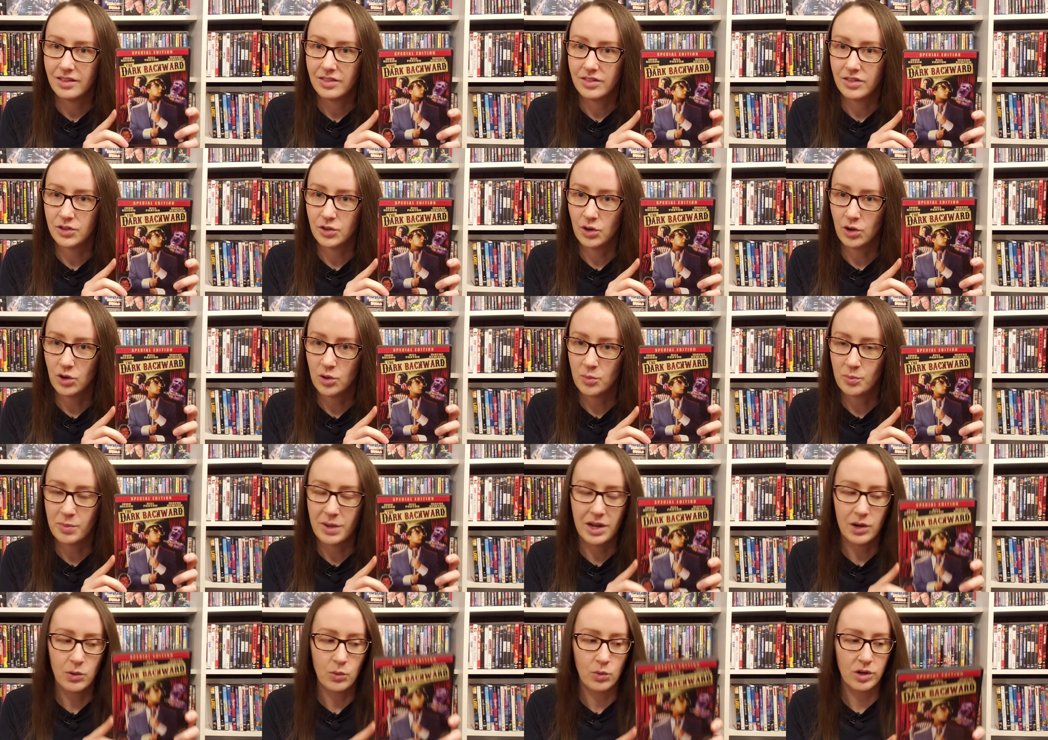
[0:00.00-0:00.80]
The Dark
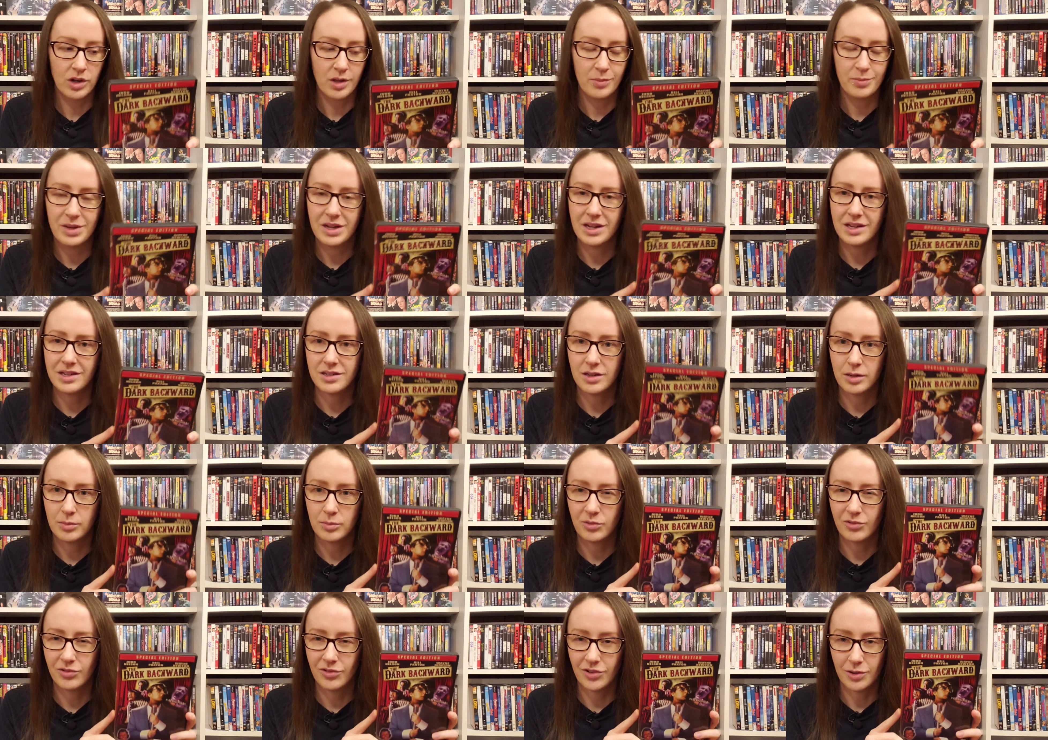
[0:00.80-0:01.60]
Backward I picked
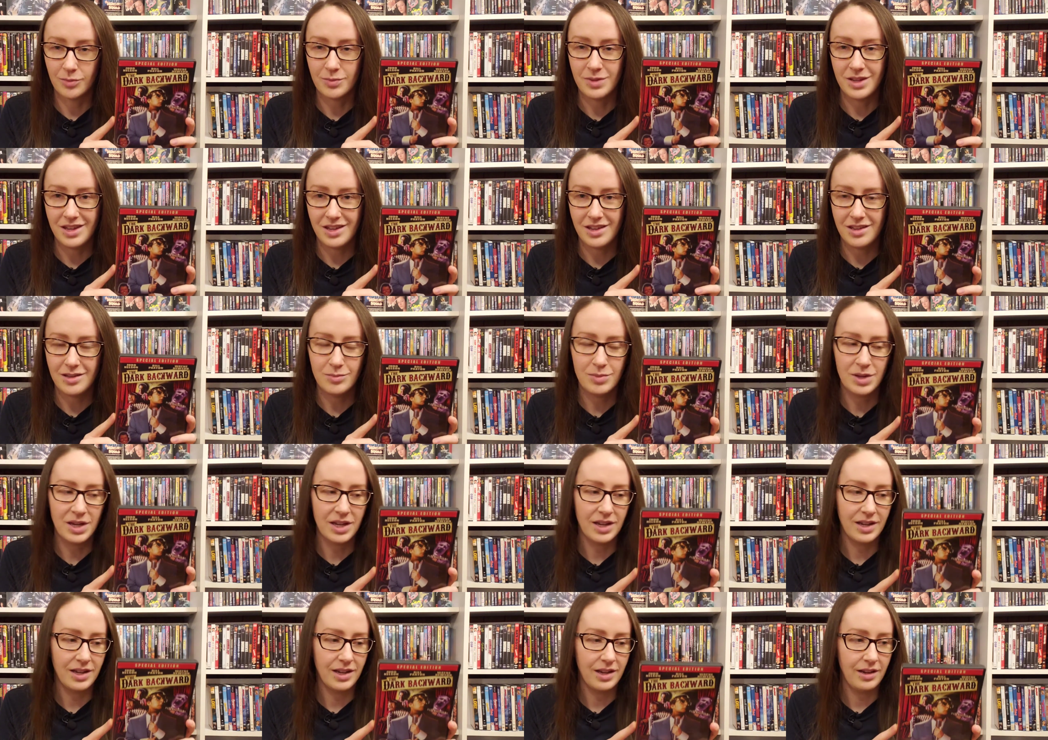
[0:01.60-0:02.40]
up from
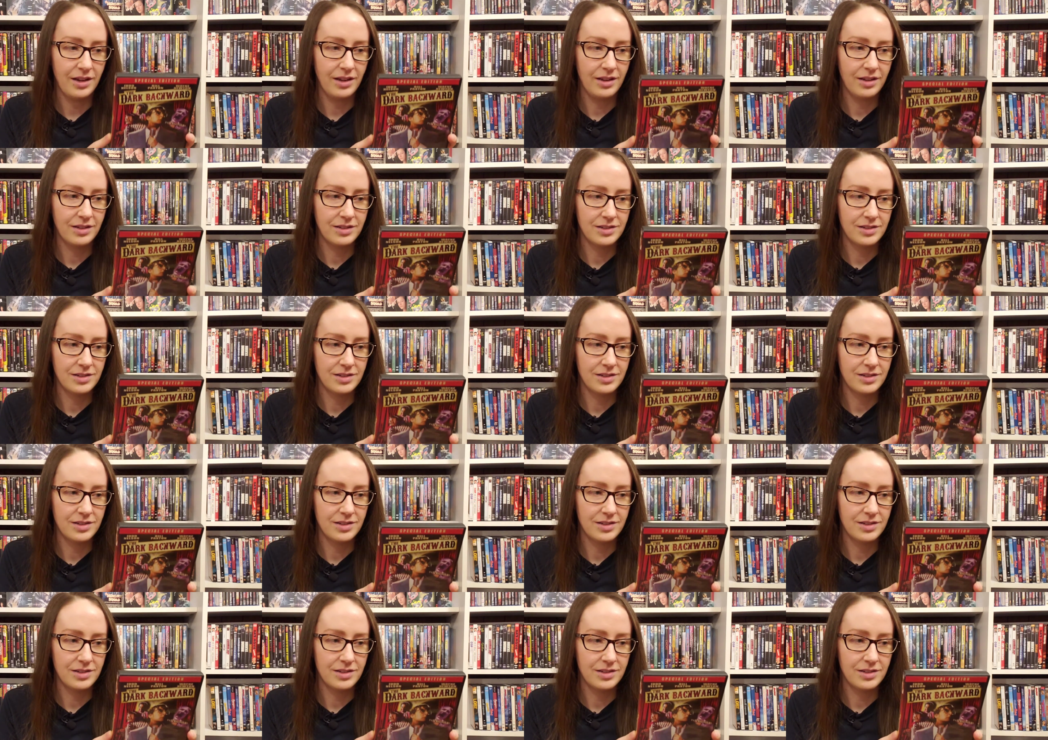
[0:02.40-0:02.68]
eBay,